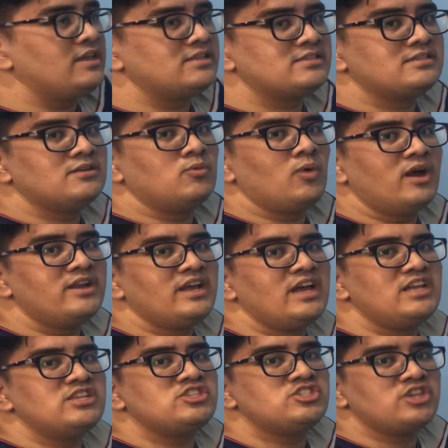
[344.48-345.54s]
is the one
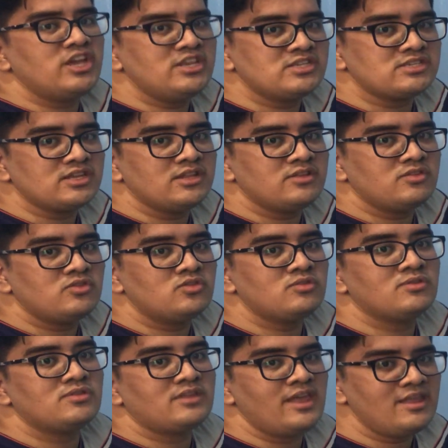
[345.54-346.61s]
adjacent
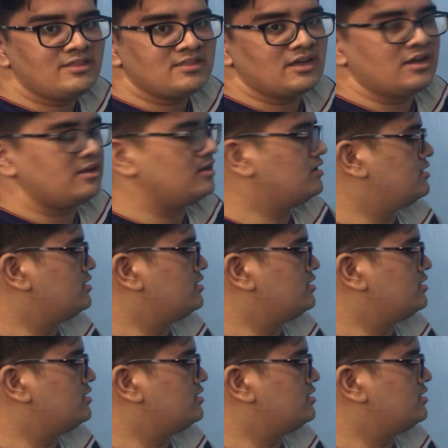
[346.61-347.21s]
to theta.